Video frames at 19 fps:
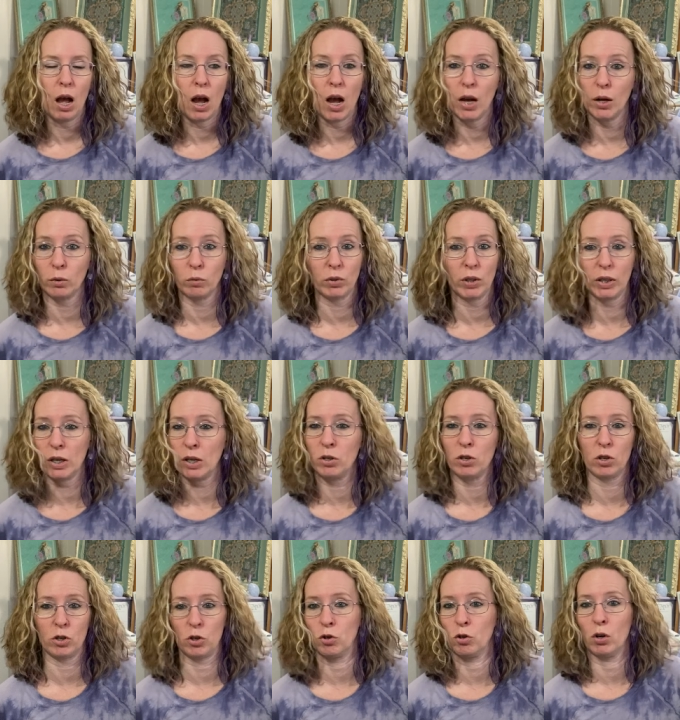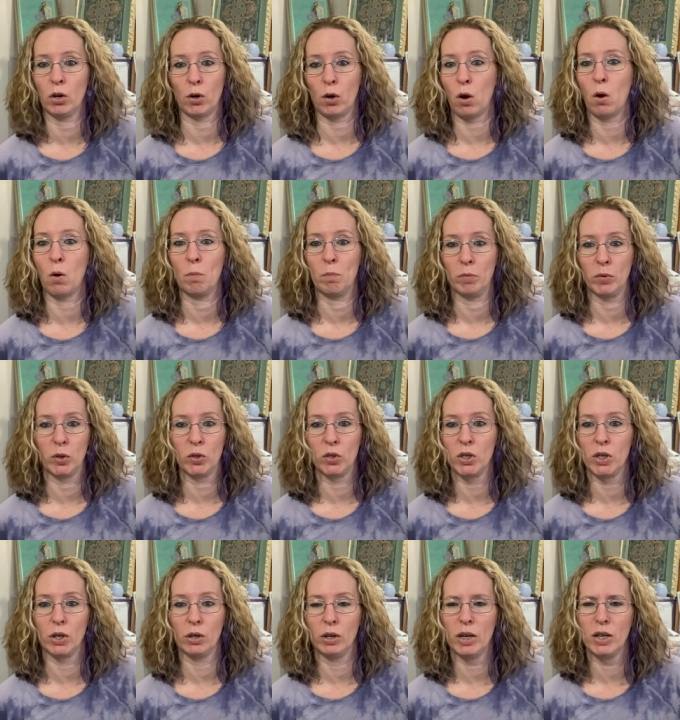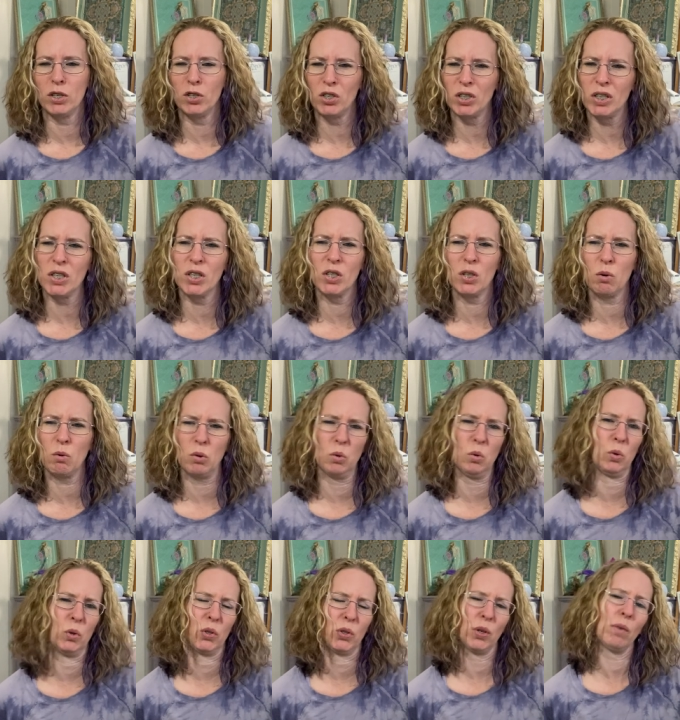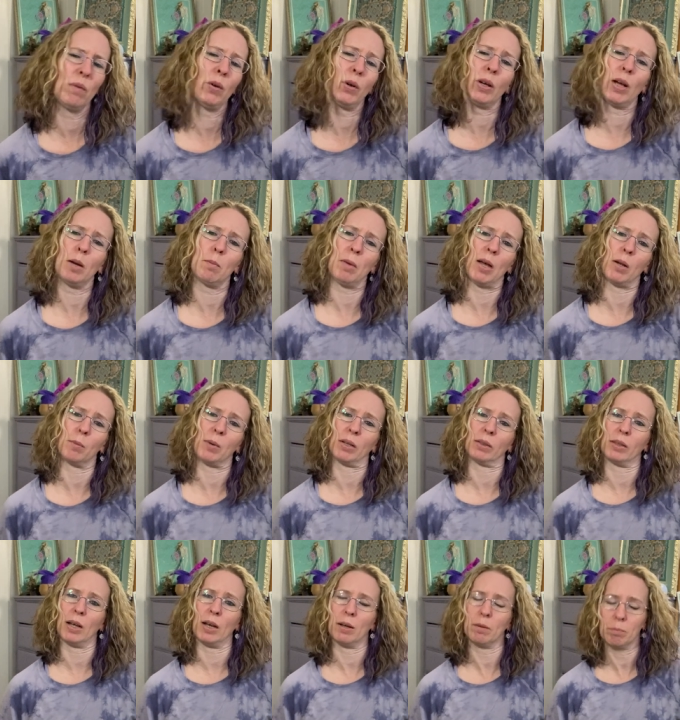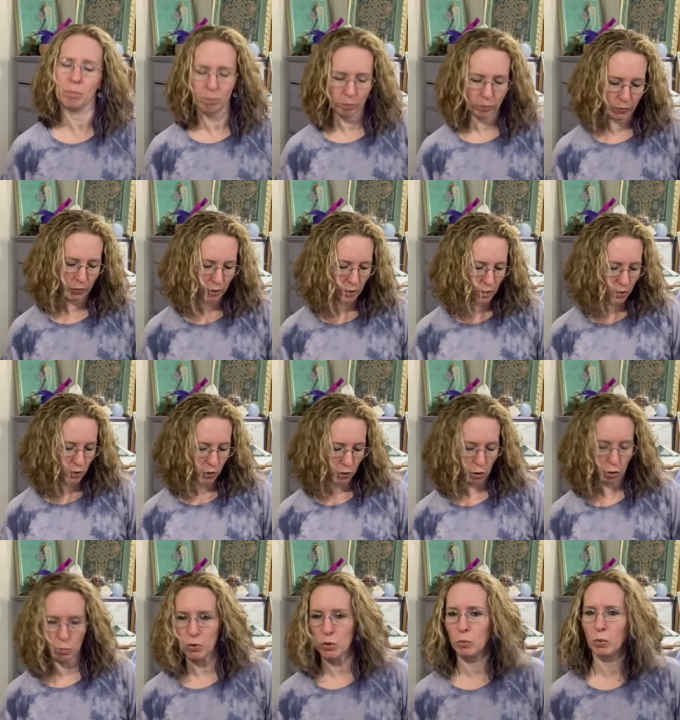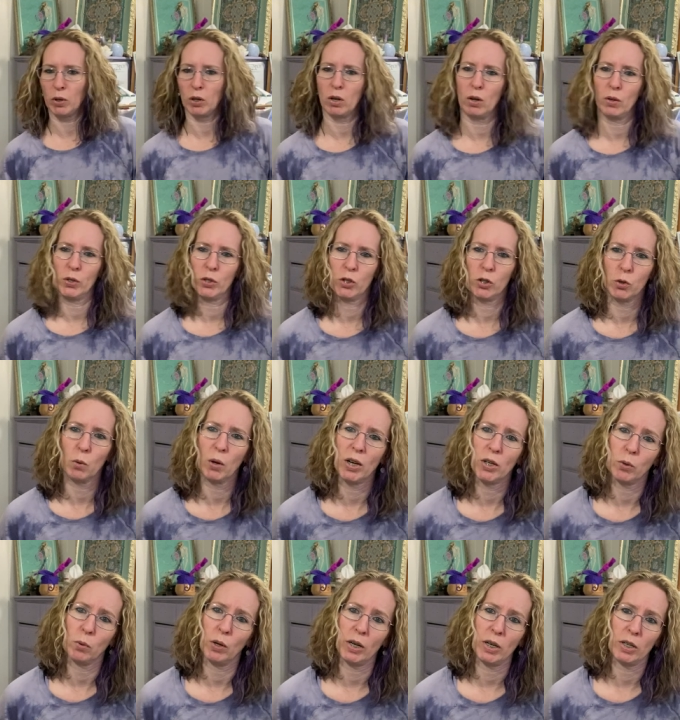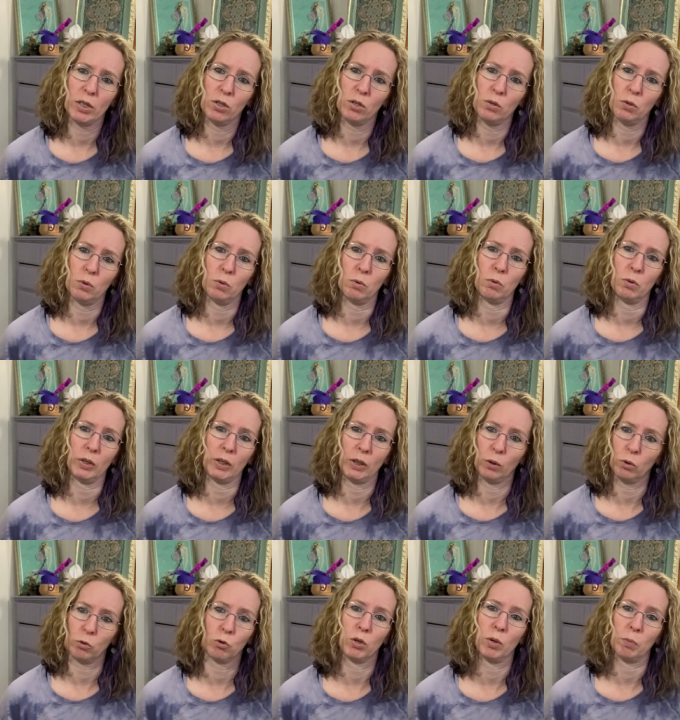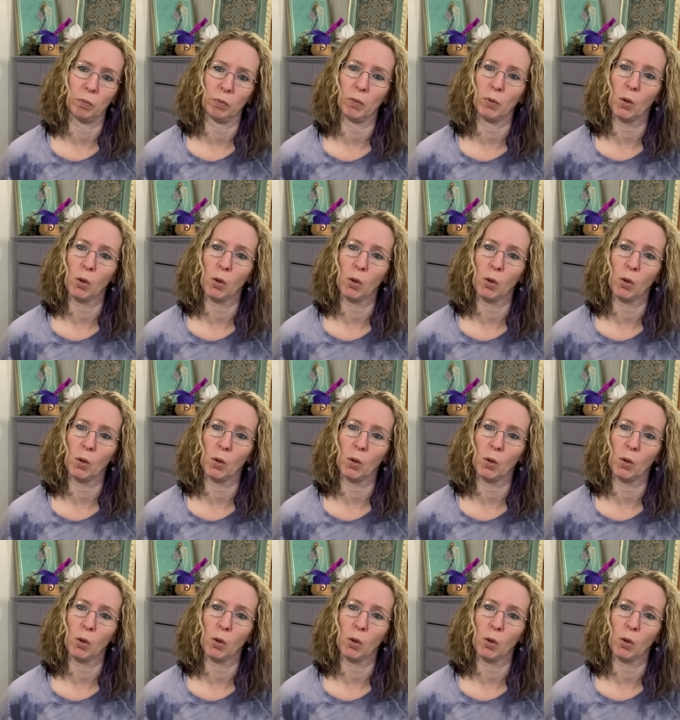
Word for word: I don't think I touched her at all this year. And she is so cool, so I feel kind of bad about that. So I almost want to call this a 2022 guilt trip for